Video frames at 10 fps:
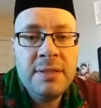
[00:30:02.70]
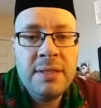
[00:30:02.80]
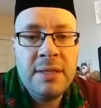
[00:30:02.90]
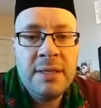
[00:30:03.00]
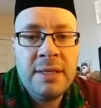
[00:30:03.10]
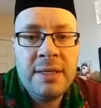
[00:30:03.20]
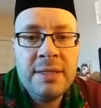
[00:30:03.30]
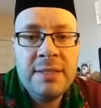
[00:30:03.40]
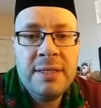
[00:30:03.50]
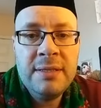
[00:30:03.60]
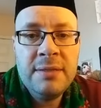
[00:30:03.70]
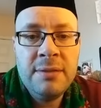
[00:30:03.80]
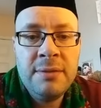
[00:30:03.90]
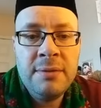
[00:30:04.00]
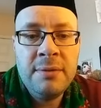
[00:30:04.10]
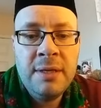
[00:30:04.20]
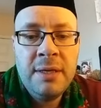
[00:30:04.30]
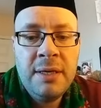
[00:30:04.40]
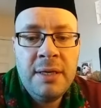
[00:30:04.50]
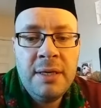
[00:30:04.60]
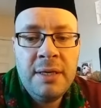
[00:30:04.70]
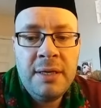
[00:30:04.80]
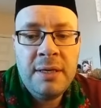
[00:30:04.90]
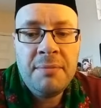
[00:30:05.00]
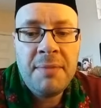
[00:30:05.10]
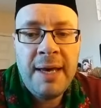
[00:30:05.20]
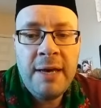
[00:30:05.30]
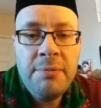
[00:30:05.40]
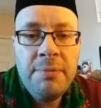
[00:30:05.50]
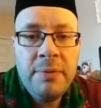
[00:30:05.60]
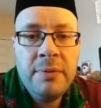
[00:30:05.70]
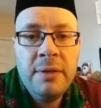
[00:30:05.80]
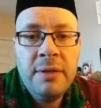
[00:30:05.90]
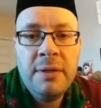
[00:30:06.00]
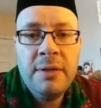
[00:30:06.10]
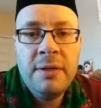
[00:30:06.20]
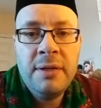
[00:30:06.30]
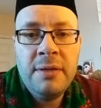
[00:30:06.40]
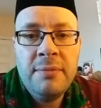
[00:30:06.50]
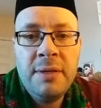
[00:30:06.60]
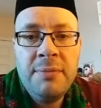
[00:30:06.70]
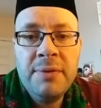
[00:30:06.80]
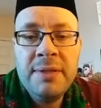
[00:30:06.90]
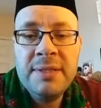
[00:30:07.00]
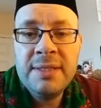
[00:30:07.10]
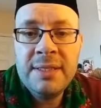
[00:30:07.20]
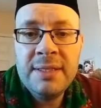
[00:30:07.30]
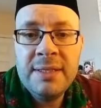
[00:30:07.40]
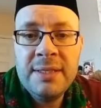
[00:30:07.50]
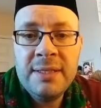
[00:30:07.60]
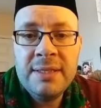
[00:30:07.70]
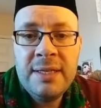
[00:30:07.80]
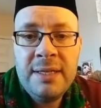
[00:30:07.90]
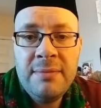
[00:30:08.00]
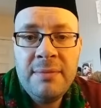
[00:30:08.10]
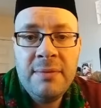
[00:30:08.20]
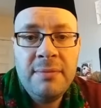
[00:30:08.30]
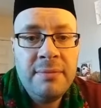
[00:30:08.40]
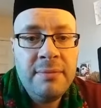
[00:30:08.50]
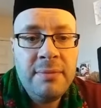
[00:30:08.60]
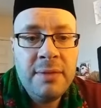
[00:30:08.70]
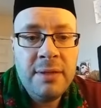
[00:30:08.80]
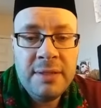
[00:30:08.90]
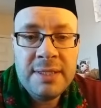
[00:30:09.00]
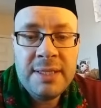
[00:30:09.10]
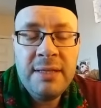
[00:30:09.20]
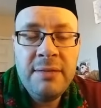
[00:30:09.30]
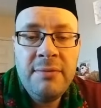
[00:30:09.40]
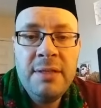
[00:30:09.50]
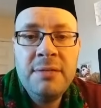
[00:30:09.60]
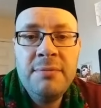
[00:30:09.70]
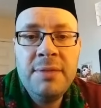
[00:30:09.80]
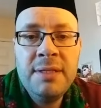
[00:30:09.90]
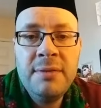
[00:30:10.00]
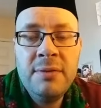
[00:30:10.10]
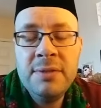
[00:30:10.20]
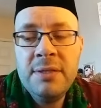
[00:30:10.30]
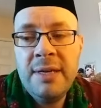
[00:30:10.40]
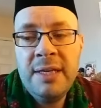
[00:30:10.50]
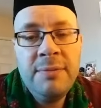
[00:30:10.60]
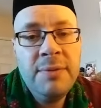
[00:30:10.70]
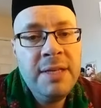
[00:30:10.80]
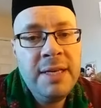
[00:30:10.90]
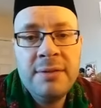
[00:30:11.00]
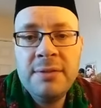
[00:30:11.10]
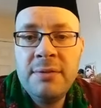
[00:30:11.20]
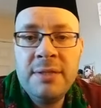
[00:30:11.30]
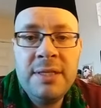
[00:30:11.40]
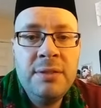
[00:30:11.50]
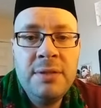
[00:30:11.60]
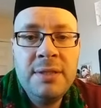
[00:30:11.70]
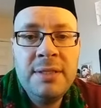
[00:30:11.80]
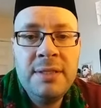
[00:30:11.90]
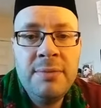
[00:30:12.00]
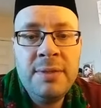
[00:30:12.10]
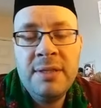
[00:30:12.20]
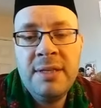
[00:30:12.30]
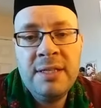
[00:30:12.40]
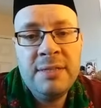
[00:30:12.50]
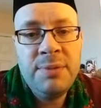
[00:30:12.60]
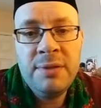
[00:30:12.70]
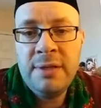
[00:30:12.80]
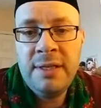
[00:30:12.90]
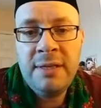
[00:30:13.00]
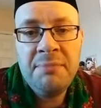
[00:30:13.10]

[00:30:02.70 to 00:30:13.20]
I seek to help my brothers and sisters in Islam understand the religion better, and also anybody else who's interested, whether that is purely